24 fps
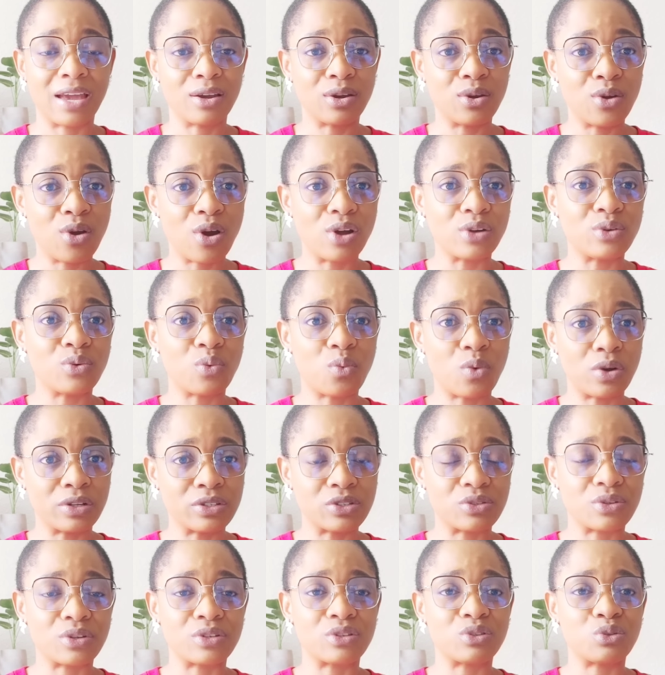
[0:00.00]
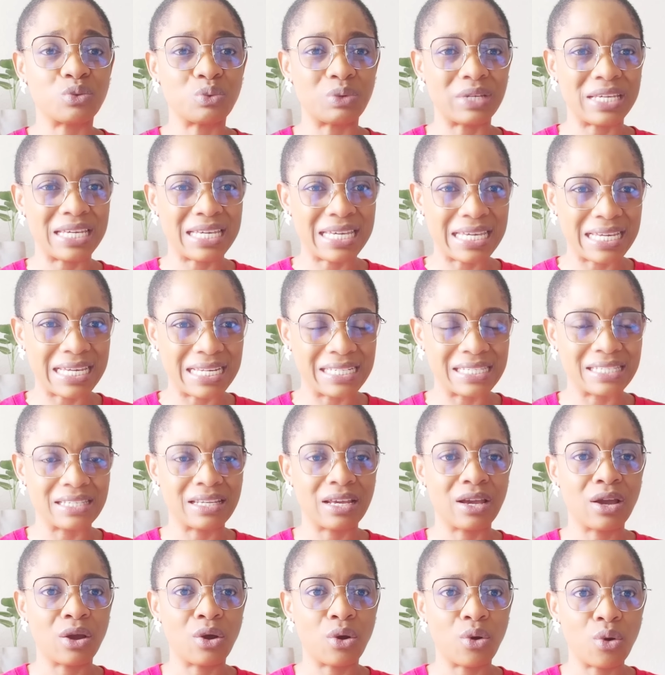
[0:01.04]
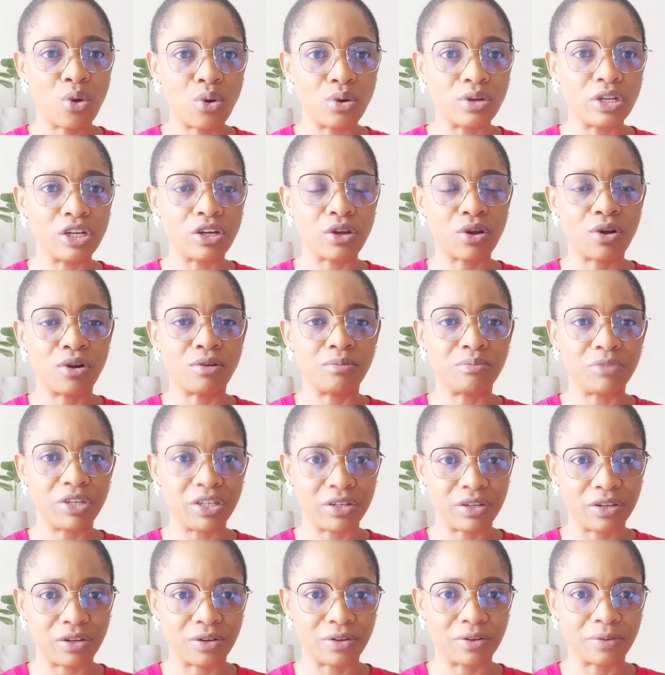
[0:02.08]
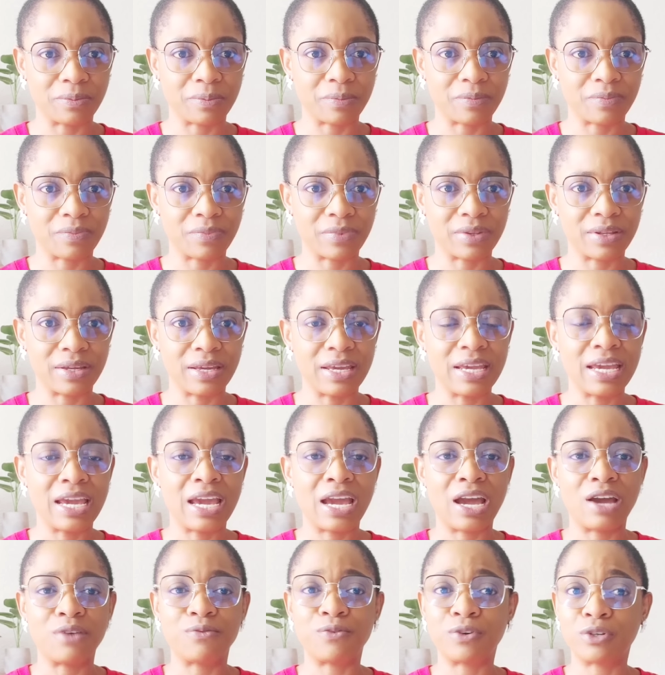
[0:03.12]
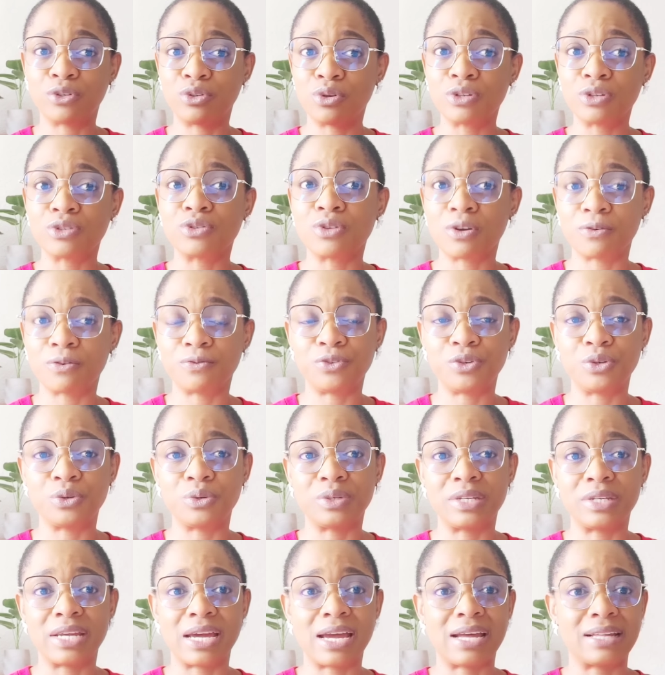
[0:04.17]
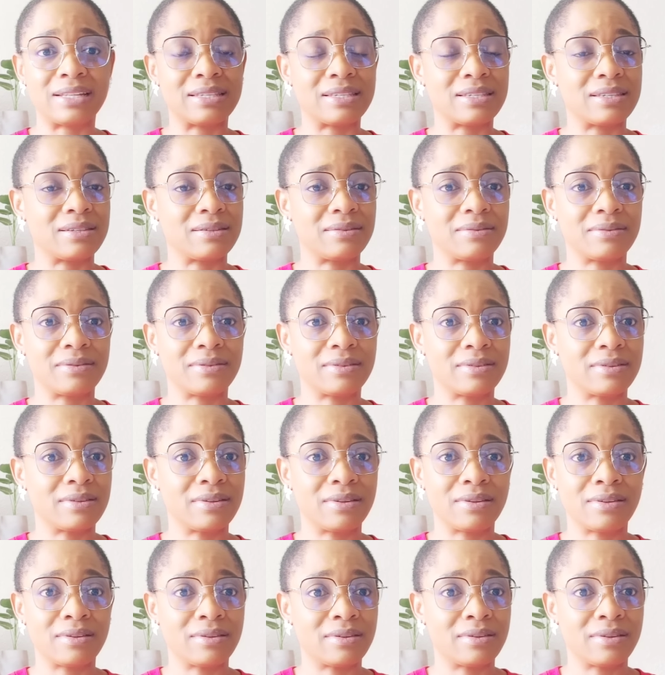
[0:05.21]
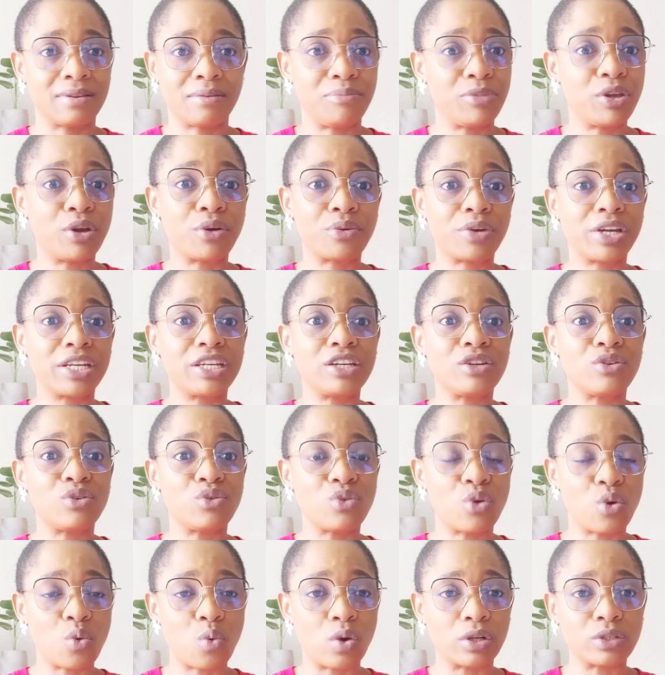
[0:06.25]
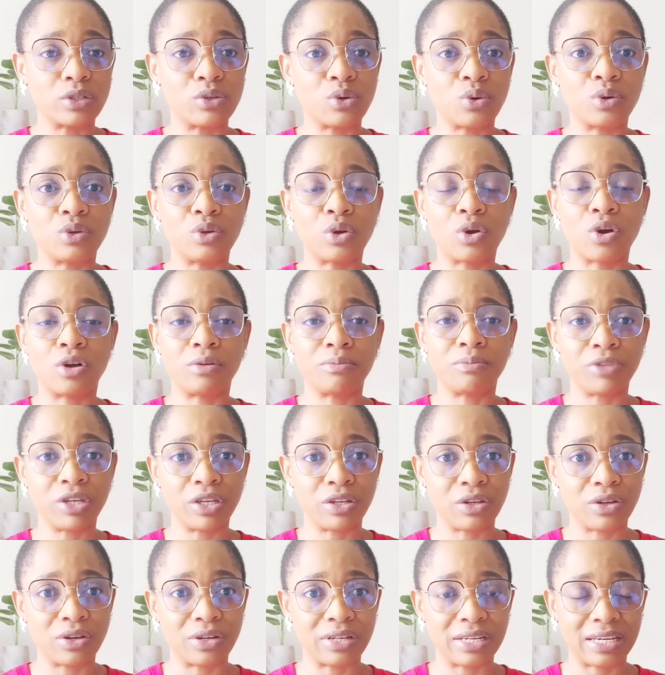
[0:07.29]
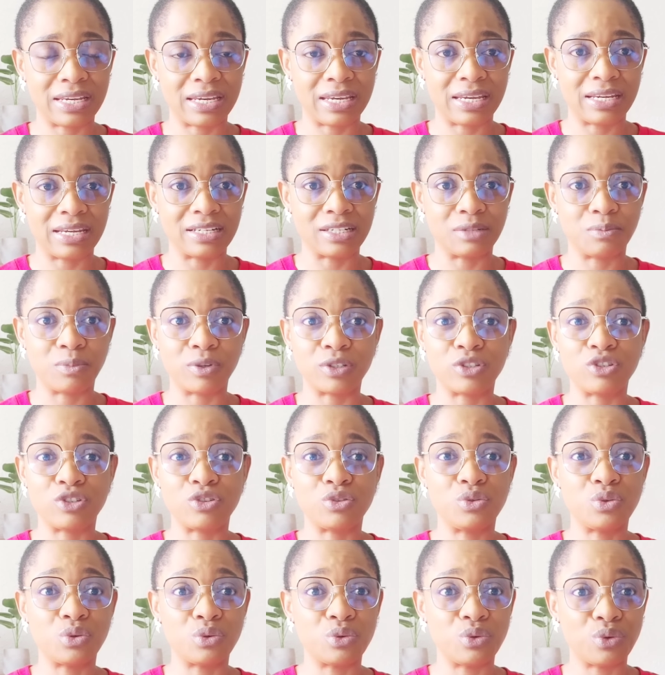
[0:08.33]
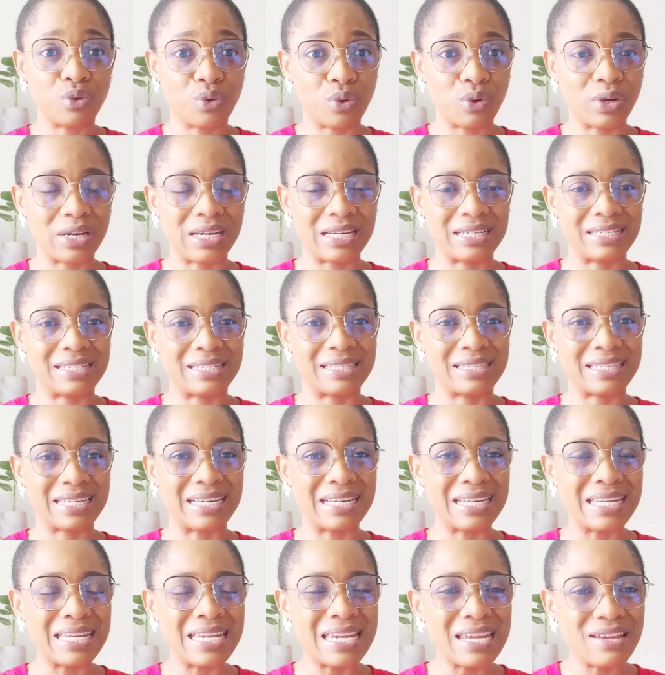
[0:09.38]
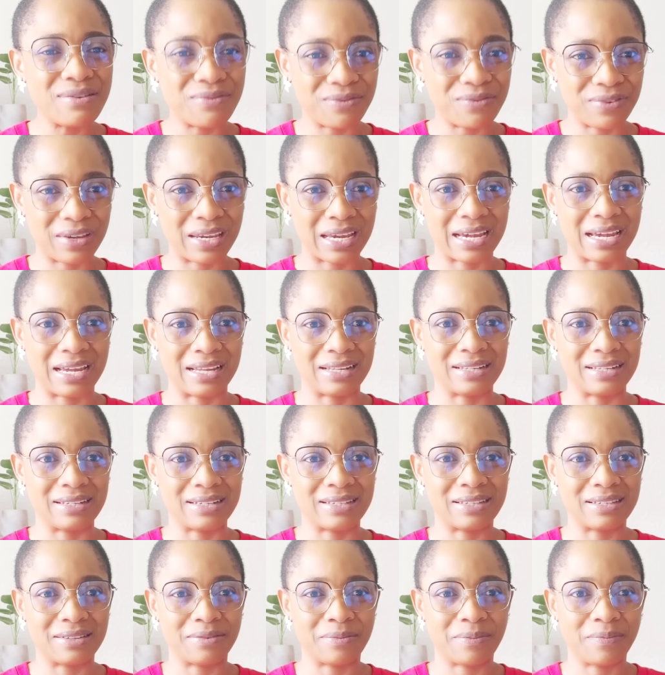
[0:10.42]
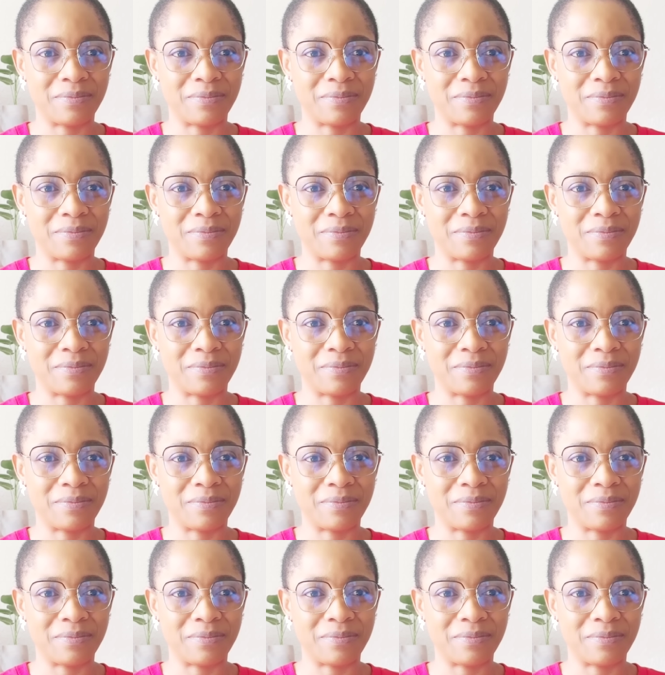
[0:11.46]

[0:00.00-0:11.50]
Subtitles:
God wants us to eat Holy Communion. And for those of you that may already know what Holy Communion is, but you don't know its significance,